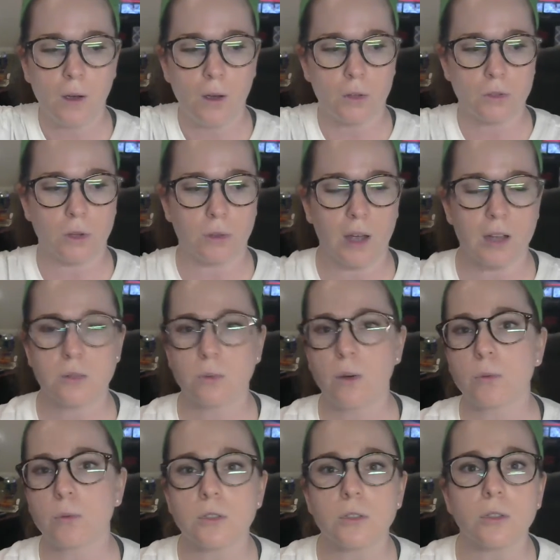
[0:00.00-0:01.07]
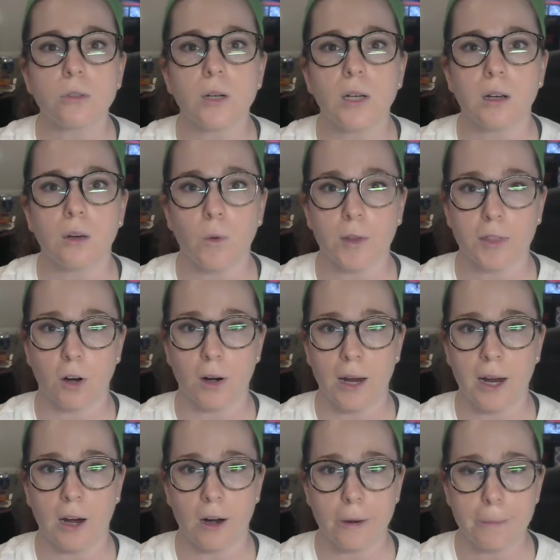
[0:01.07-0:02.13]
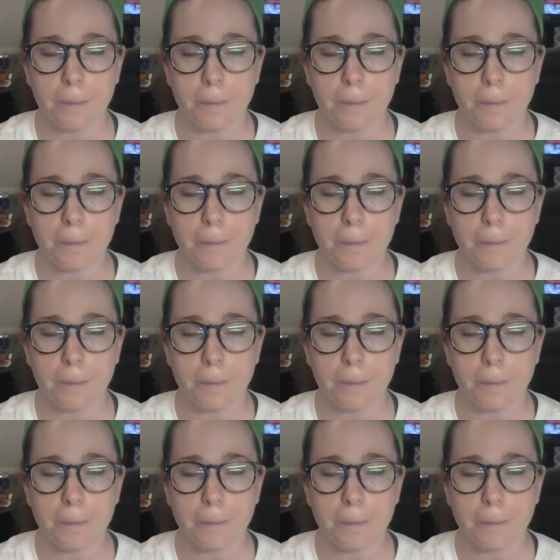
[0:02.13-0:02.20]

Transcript: So that's what we're doing with our air.